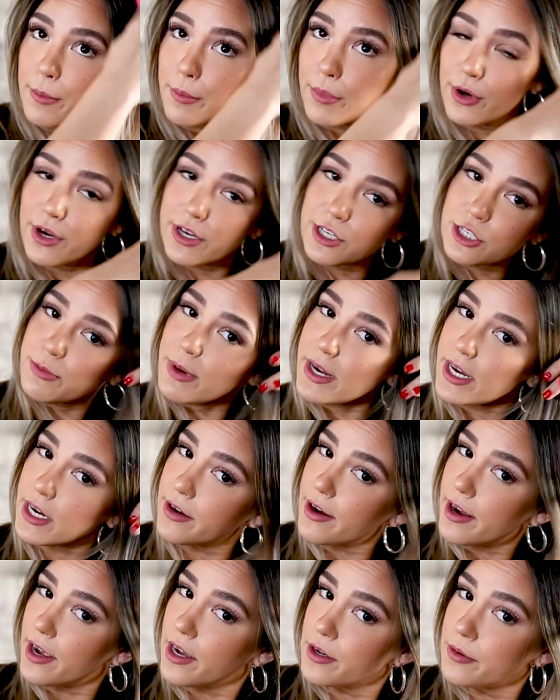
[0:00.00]
brush my
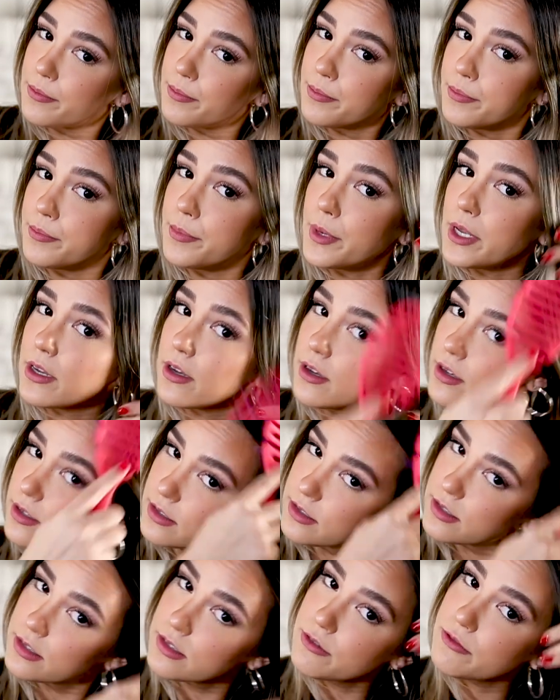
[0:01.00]
hair out
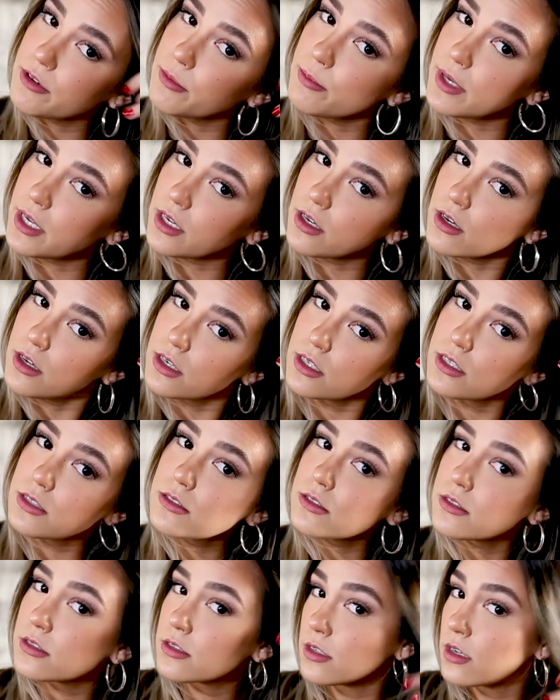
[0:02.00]
because if I'm being
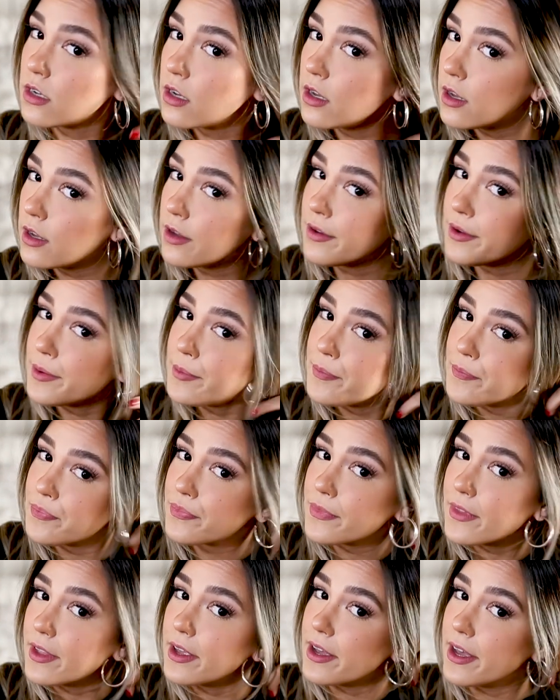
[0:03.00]
honest,
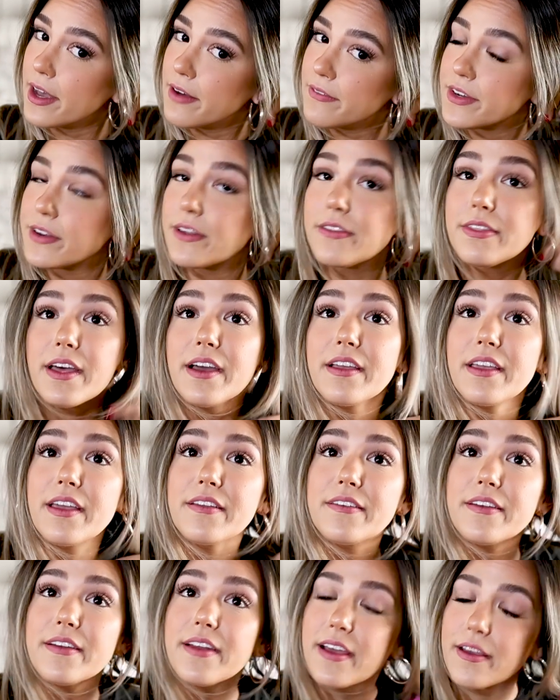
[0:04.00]
I haven't done that
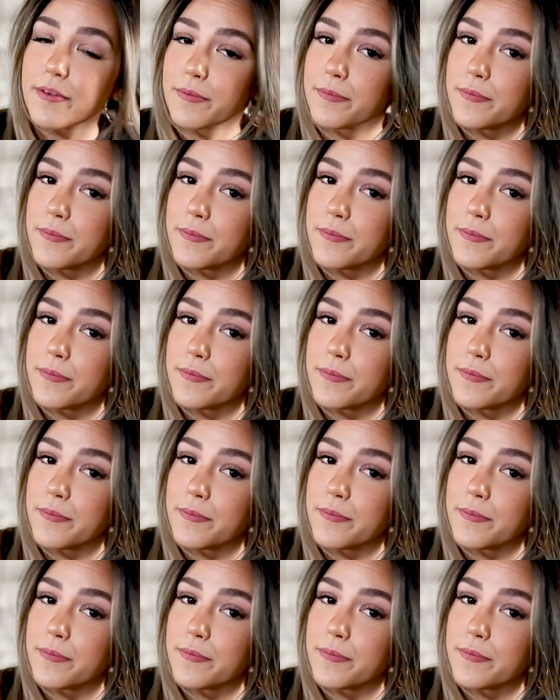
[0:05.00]
yet today.